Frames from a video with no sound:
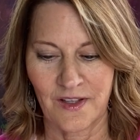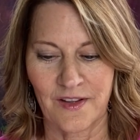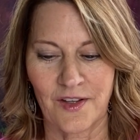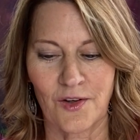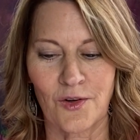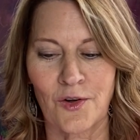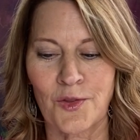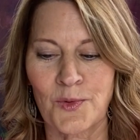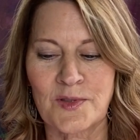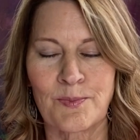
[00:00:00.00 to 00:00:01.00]
The
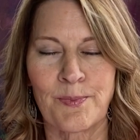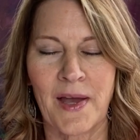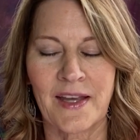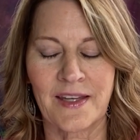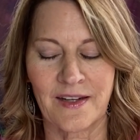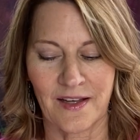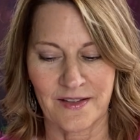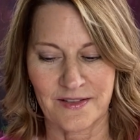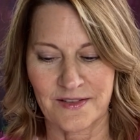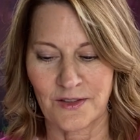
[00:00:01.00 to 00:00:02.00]
earth was begging
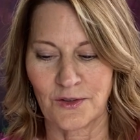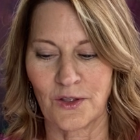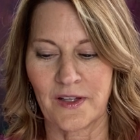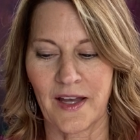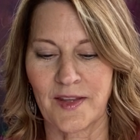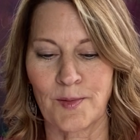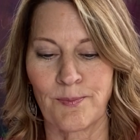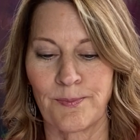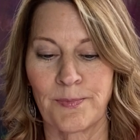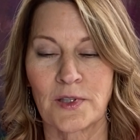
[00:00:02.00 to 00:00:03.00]
us to look at the
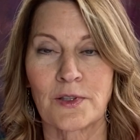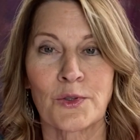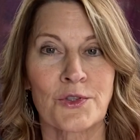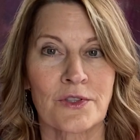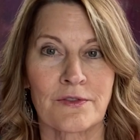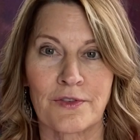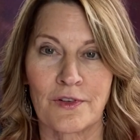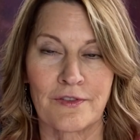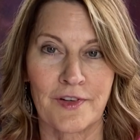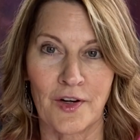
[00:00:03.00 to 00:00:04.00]
pollution for
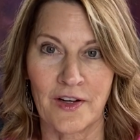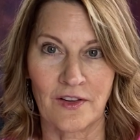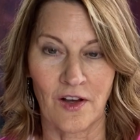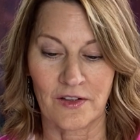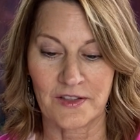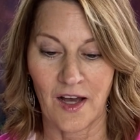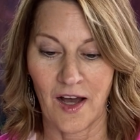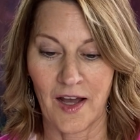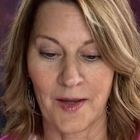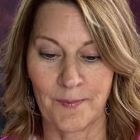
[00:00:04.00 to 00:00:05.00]
a very long
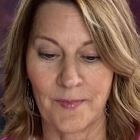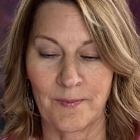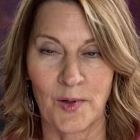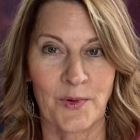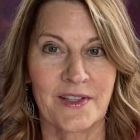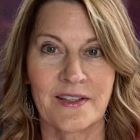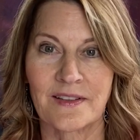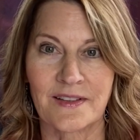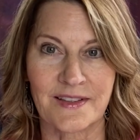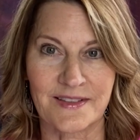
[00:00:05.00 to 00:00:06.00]
time, but we
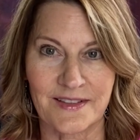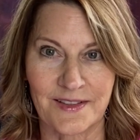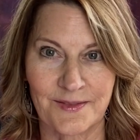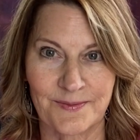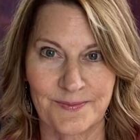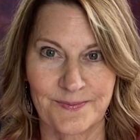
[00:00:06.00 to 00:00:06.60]
didn't listen.